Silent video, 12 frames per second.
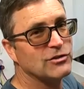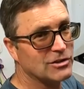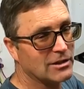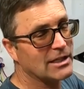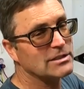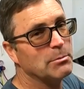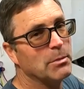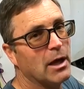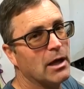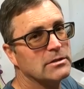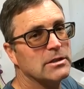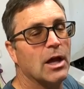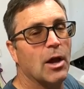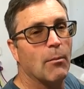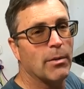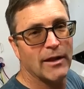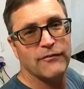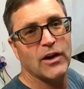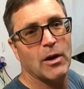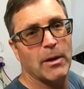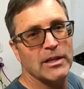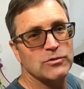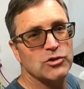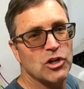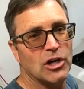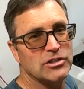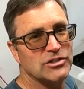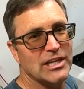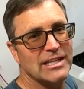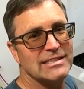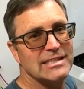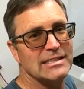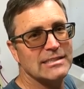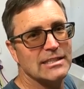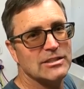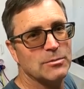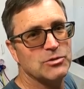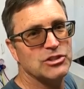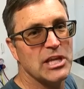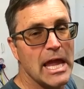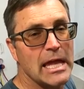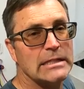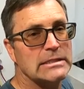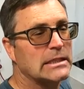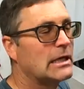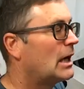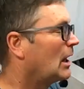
Still got some bugs, but I figure I might as well charge this AC system since